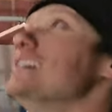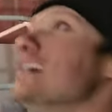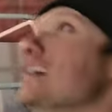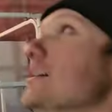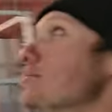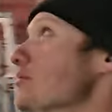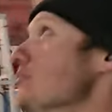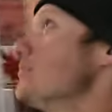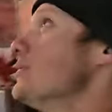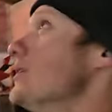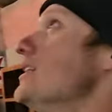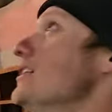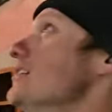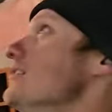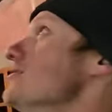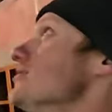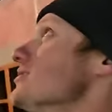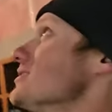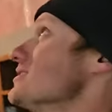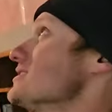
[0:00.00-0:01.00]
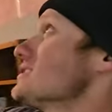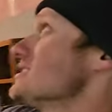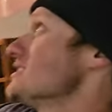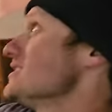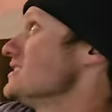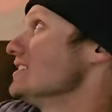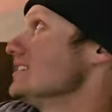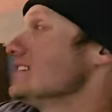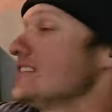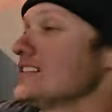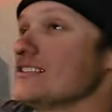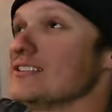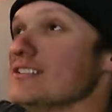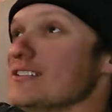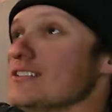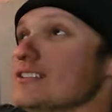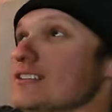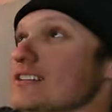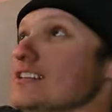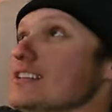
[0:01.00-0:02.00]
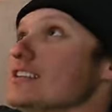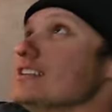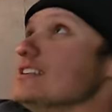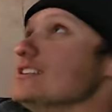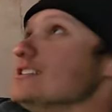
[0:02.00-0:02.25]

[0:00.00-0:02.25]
up above, you can see in the